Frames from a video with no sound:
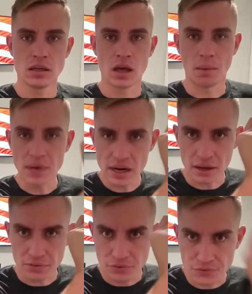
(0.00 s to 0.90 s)
I'm going
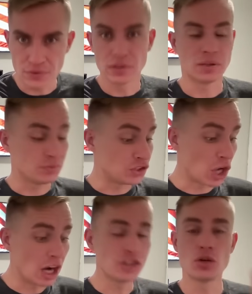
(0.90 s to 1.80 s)
to
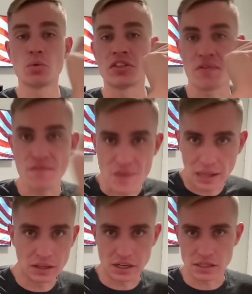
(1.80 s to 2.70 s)
charge you with
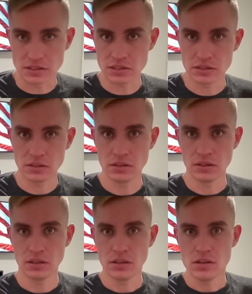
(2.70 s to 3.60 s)
felonies
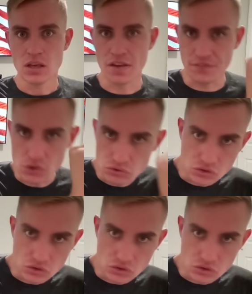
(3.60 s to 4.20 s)
if you